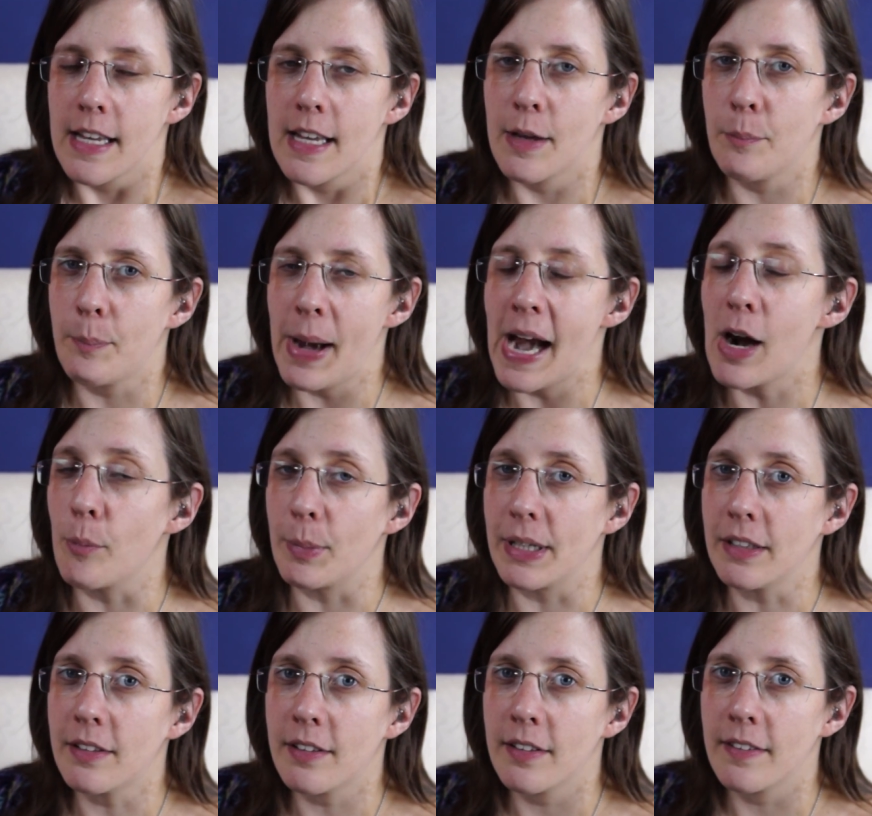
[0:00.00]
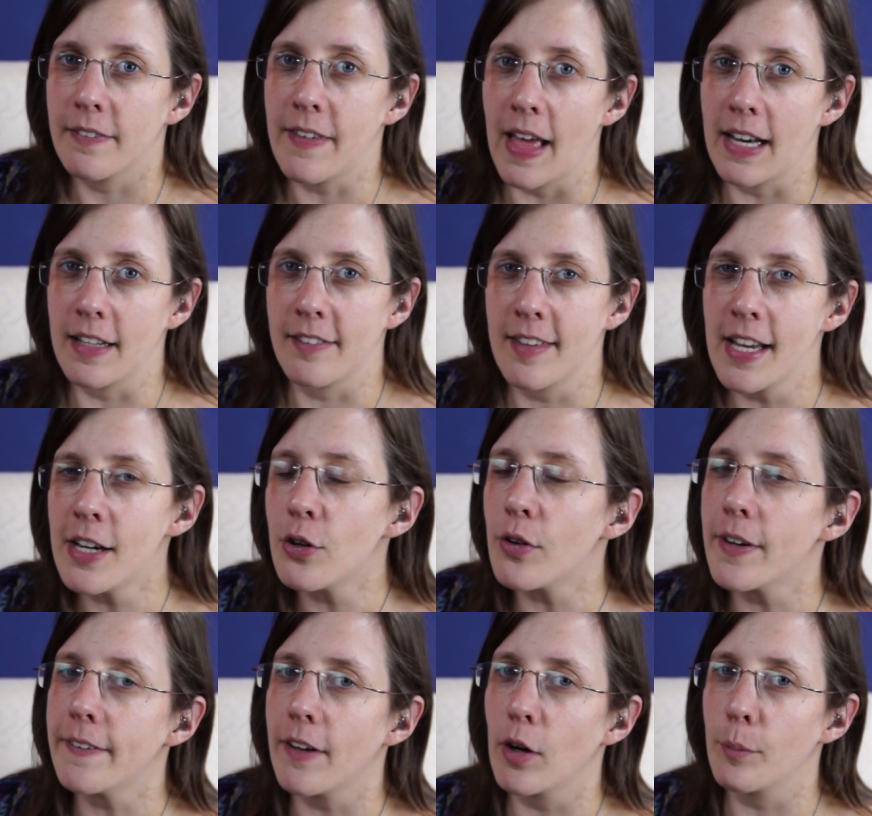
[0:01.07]
impairment that is
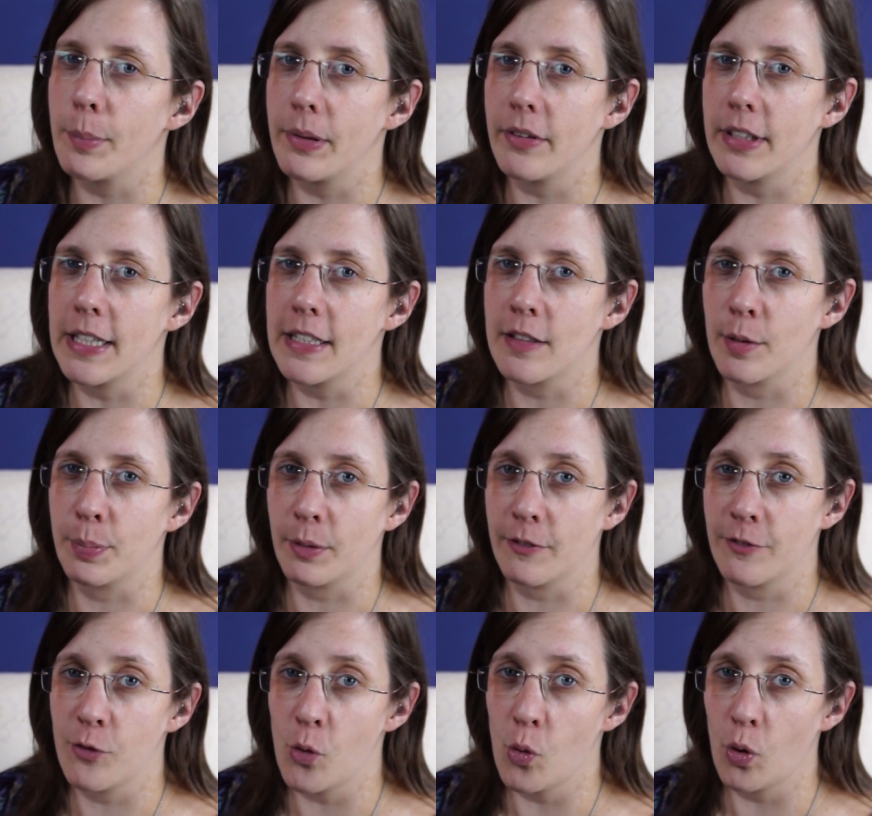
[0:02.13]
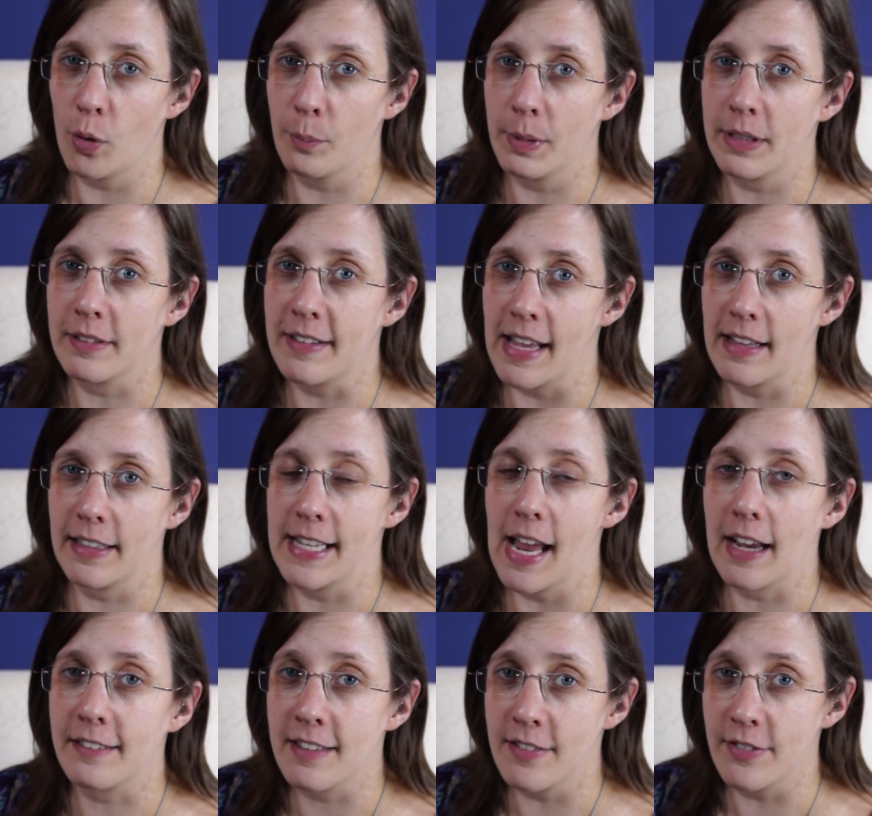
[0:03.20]
hindering their ability to perform daily
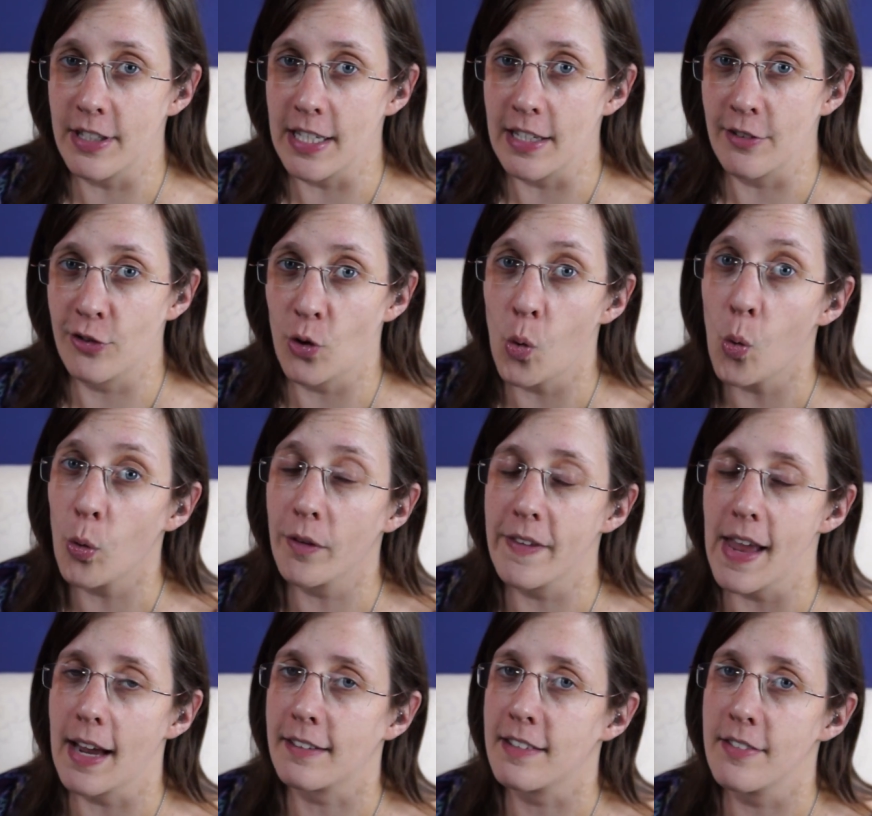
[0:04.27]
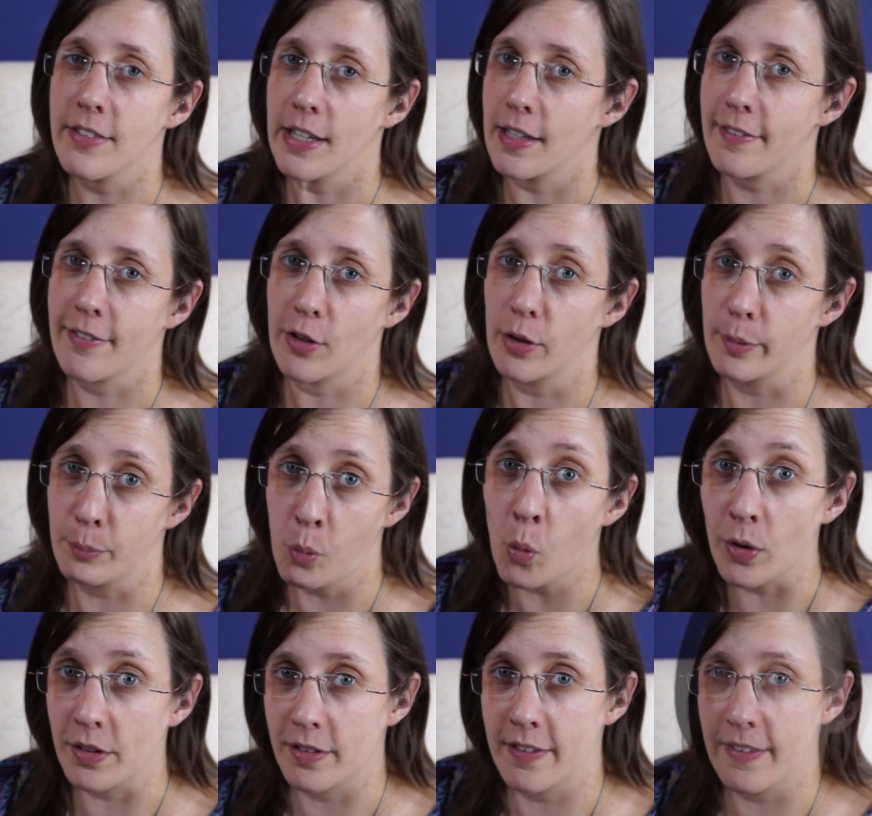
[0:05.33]
activities or the activities that are
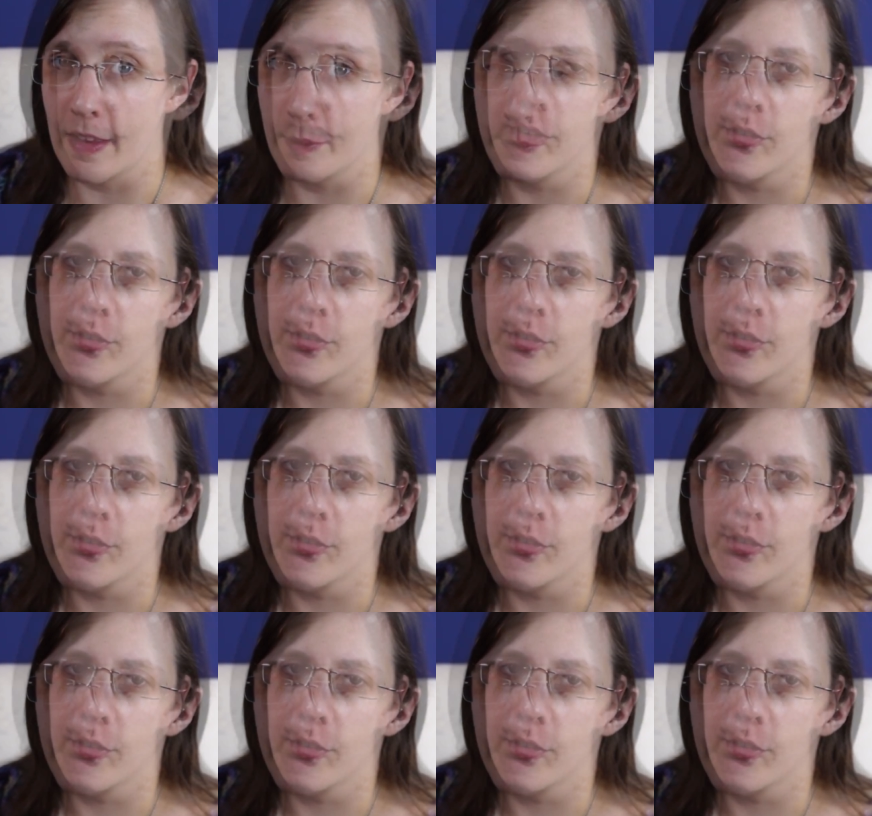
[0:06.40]
important to them.